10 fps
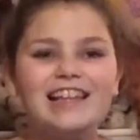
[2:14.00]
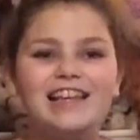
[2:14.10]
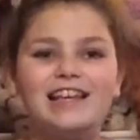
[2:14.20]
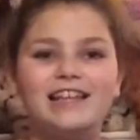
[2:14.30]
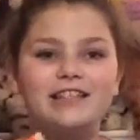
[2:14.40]

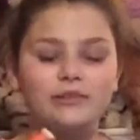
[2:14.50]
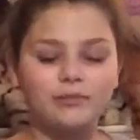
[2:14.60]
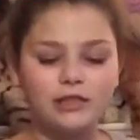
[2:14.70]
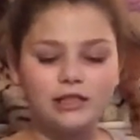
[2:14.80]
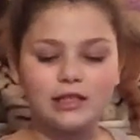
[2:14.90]
this
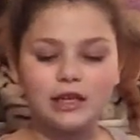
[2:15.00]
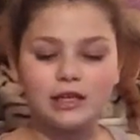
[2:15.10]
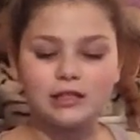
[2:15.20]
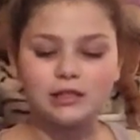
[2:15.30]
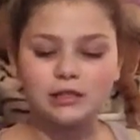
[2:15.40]

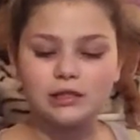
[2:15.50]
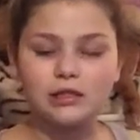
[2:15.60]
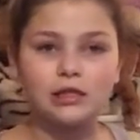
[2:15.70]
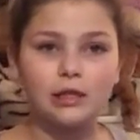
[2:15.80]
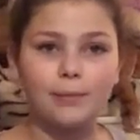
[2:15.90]
recess
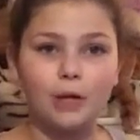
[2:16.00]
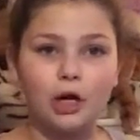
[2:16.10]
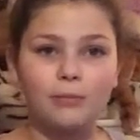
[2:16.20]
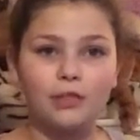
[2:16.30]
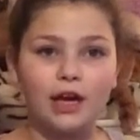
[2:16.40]
lip
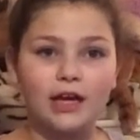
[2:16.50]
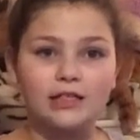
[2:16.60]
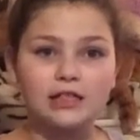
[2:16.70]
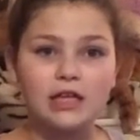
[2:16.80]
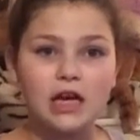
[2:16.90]
balm
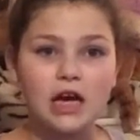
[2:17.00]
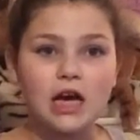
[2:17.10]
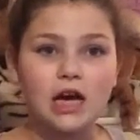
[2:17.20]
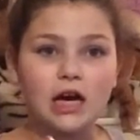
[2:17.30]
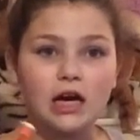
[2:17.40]
that
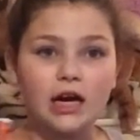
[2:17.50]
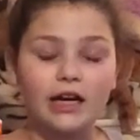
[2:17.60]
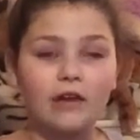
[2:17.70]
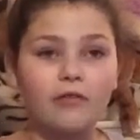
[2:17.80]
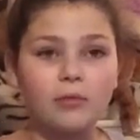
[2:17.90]
uh, I
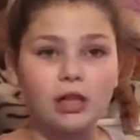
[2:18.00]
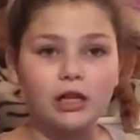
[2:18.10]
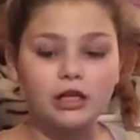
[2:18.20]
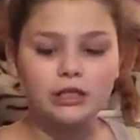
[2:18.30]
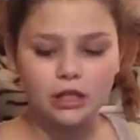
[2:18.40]
got from
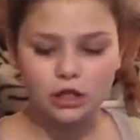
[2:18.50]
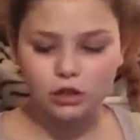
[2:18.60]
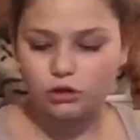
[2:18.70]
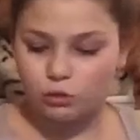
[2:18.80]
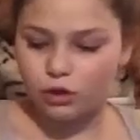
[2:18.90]
Claire's in a
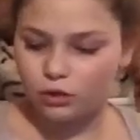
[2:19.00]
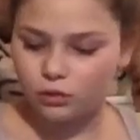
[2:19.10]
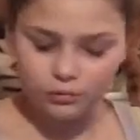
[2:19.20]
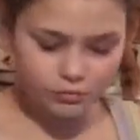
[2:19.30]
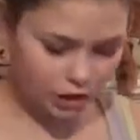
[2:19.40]
huge whoa,
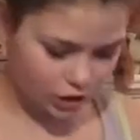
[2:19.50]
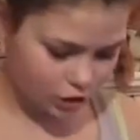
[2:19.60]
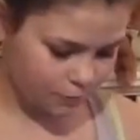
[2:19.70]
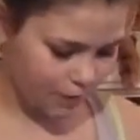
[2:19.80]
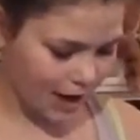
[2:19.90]
in a
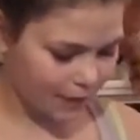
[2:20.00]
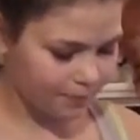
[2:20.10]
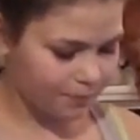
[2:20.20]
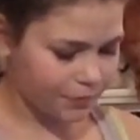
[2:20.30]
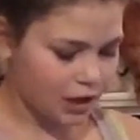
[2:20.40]
huge pack,
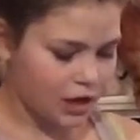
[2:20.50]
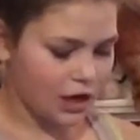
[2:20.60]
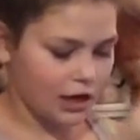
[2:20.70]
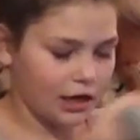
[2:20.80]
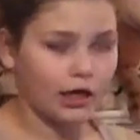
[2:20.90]

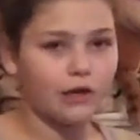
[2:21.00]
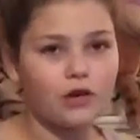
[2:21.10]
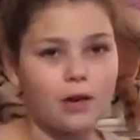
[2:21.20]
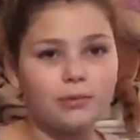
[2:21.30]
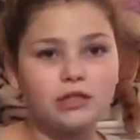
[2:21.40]
and I gave a
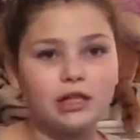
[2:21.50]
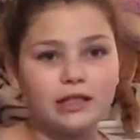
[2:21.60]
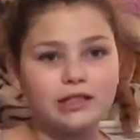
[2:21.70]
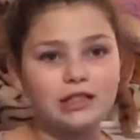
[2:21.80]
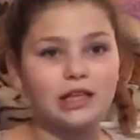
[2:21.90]
couple to
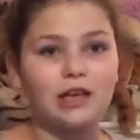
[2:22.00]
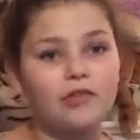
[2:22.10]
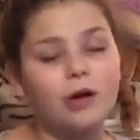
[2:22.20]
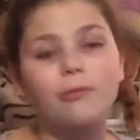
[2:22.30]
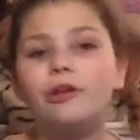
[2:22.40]
Alexis, I gave
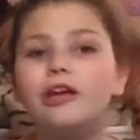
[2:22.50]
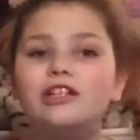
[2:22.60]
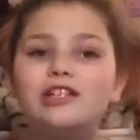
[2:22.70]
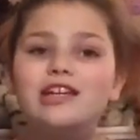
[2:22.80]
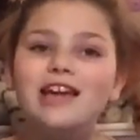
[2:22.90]
a couple to
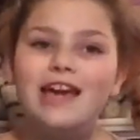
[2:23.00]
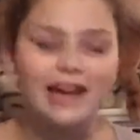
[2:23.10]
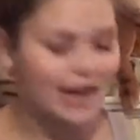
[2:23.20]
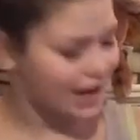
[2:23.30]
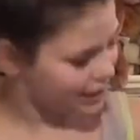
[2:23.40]
Angie, and
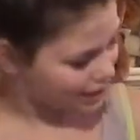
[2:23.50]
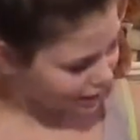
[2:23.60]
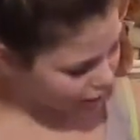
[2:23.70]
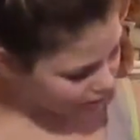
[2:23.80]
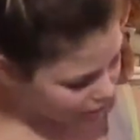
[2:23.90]
I got
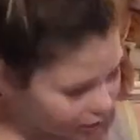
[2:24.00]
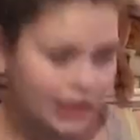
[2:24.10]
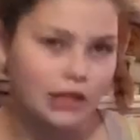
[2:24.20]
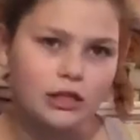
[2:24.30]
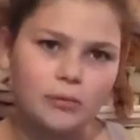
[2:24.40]
a couple
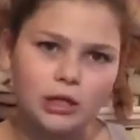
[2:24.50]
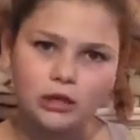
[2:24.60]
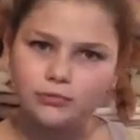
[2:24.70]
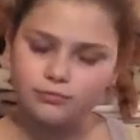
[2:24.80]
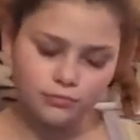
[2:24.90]
and Amanda.
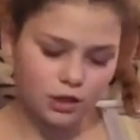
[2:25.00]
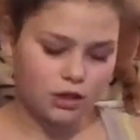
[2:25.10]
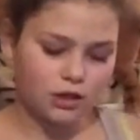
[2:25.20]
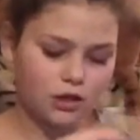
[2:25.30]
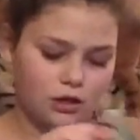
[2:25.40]

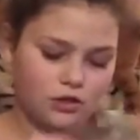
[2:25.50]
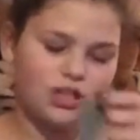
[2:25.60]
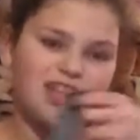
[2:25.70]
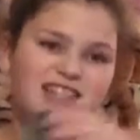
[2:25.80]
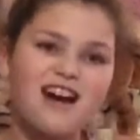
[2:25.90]

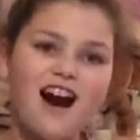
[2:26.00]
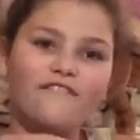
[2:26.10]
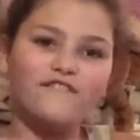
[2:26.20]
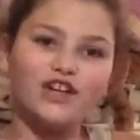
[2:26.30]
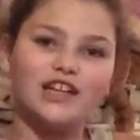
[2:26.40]

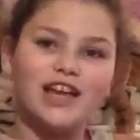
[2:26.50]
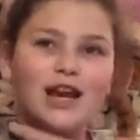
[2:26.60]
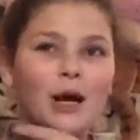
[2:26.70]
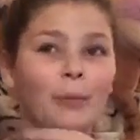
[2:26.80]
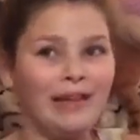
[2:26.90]
Cannot
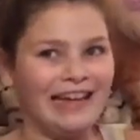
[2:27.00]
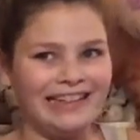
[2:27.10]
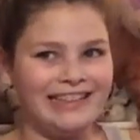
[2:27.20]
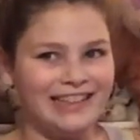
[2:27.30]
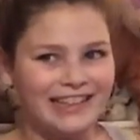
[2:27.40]
forget
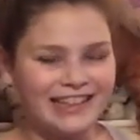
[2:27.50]
Amanda.